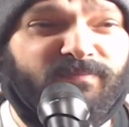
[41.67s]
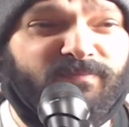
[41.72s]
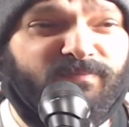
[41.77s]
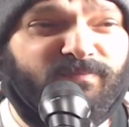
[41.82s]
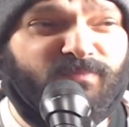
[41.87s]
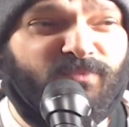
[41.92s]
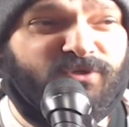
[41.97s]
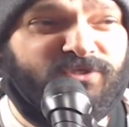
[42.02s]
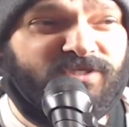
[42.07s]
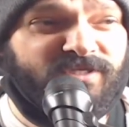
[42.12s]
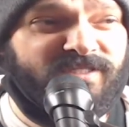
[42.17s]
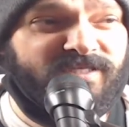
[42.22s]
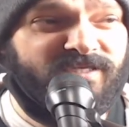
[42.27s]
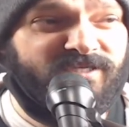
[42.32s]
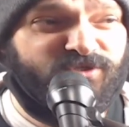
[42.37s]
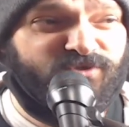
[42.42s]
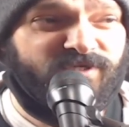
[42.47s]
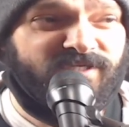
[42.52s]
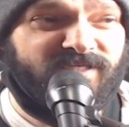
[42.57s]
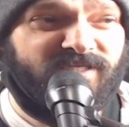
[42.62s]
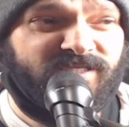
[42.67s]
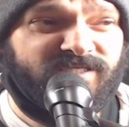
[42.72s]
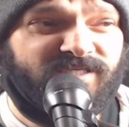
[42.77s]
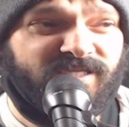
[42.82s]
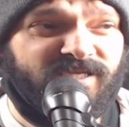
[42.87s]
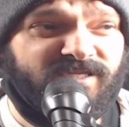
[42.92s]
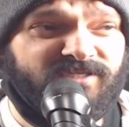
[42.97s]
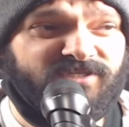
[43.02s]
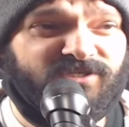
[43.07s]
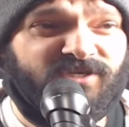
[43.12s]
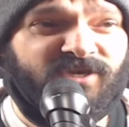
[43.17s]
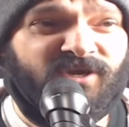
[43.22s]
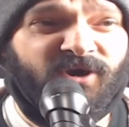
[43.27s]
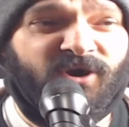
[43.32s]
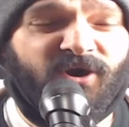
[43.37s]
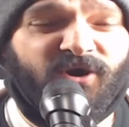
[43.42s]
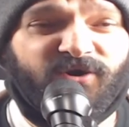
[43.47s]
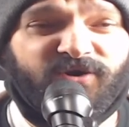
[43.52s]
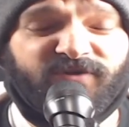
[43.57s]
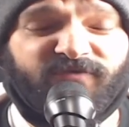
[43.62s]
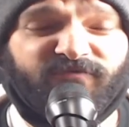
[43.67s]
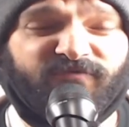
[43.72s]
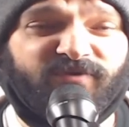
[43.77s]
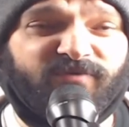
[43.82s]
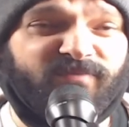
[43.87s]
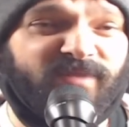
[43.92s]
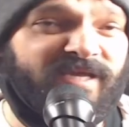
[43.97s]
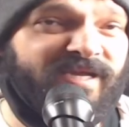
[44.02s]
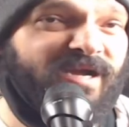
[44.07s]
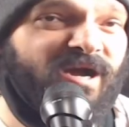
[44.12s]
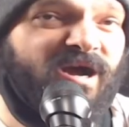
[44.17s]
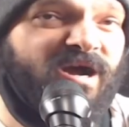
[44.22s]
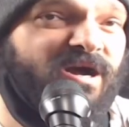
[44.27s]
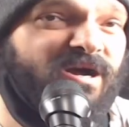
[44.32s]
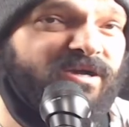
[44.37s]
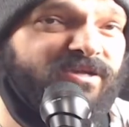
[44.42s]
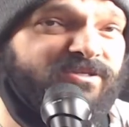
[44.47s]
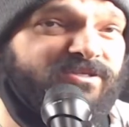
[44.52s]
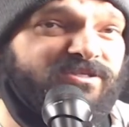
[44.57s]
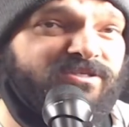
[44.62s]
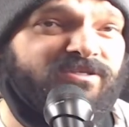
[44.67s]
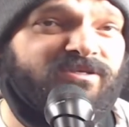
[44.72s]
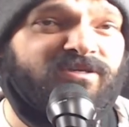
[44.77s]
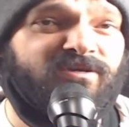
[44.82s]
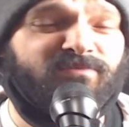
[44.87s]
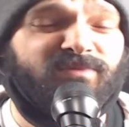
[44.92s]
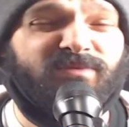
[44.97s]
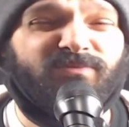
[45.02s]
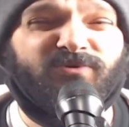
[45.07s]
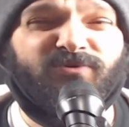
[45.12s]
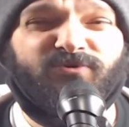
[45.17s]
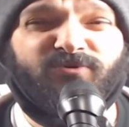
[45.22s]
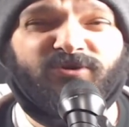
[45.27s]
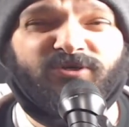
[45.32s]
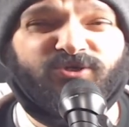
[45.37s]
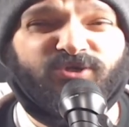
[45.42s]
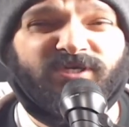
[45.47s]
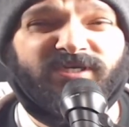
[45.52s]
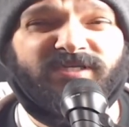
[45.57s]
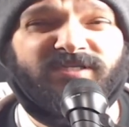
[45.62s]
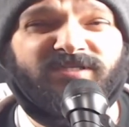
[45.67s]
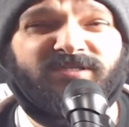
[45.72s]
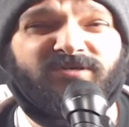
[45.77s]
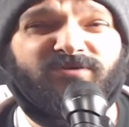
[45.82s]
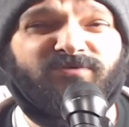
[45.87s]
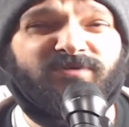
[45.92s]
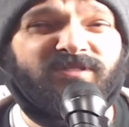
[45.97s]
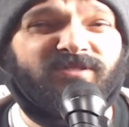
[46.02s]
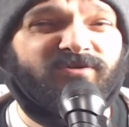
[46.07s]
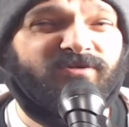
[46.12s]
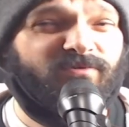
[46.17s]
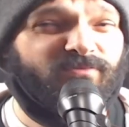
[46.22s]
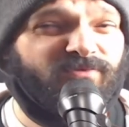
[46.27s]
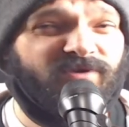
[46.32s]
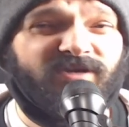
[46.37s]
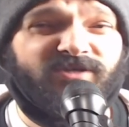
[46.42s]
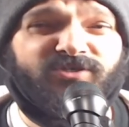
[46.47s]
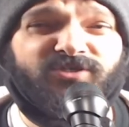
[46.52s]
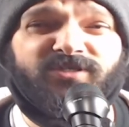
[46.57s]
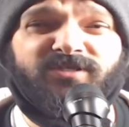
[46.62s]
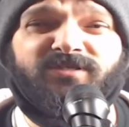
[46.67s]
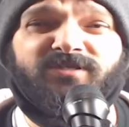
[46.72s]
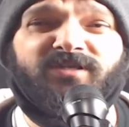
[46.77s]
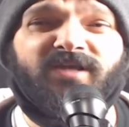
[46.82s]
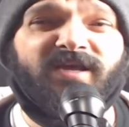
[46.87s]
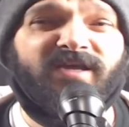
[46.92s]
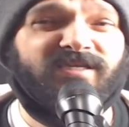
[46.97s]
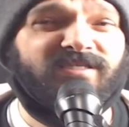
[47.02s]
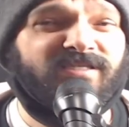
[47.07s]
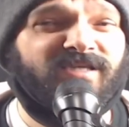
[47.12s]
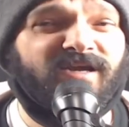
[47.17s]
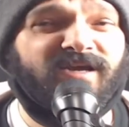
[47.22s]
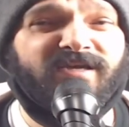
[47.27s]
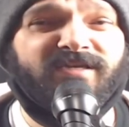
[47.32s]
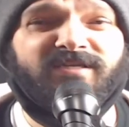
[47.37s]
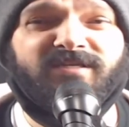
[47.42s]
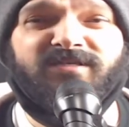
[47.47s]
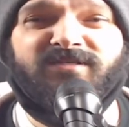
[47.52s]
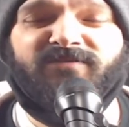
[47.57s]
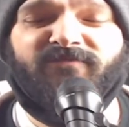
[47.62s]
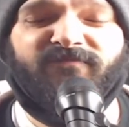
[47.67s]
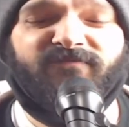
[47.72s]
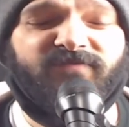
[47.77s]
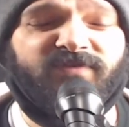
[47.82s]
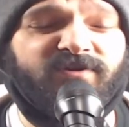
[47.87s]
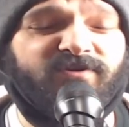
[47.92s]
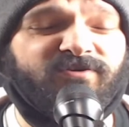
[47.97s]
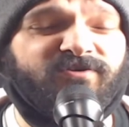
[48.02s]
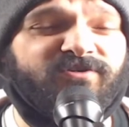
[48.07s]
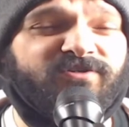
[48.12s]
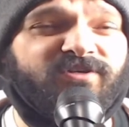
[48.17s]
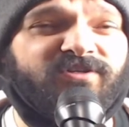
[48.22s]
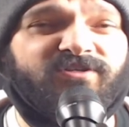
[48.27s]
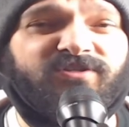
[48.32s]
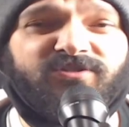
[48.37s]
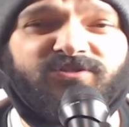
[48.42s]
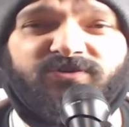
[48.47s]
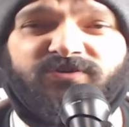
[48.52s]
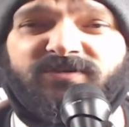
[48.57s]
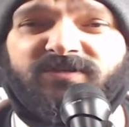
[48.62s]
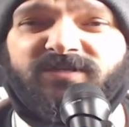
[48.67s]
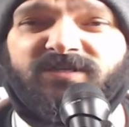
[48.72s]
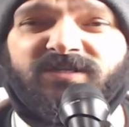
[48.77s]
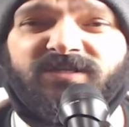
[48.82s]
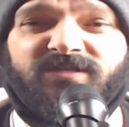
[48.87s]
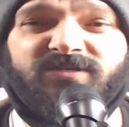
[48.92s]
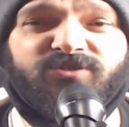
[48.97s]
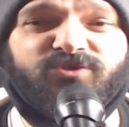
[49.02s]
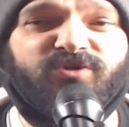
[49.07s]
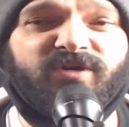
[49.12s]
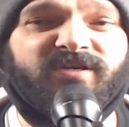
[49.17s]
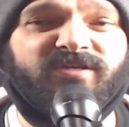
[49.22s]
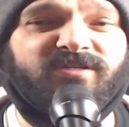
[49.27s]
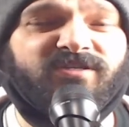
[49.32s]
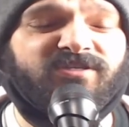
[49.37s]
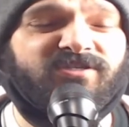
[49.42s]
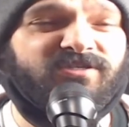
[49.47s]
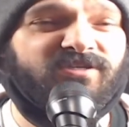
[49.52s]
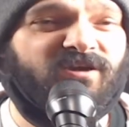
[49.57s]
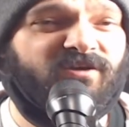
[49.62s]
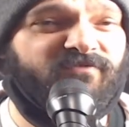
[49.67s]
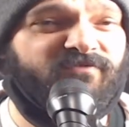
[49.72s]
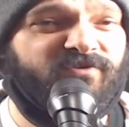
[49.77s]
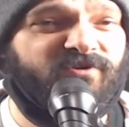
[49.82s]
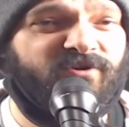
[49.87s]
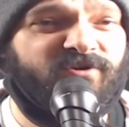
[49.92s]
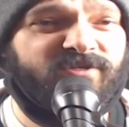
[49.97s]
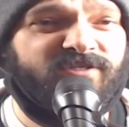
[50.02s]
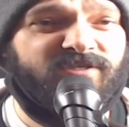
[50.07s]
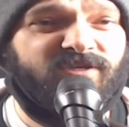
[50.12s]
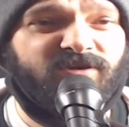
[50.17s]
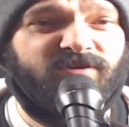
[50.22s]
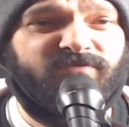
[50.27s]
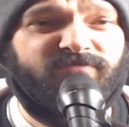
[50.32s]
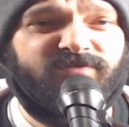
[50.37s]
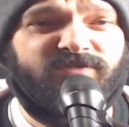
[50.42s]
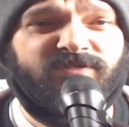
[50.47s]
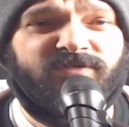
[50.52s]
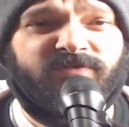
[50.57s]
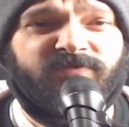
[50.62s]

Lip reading: Most of the interest these days aren't from like us, people who are trying to deal with their depression, anxieties, fears, uncertainties, trying to discover ourselves